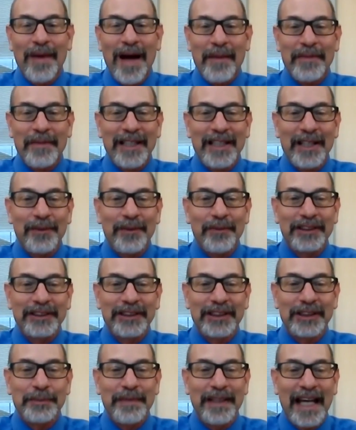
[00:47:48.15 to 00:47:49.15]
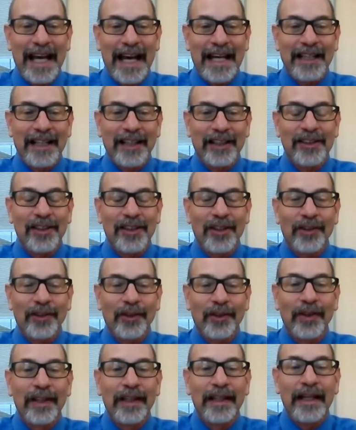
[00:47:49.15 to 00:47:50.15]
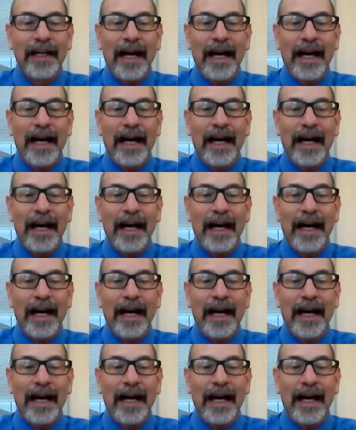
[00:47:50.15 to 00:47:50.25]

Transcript: I mean, it would just be anecdotal.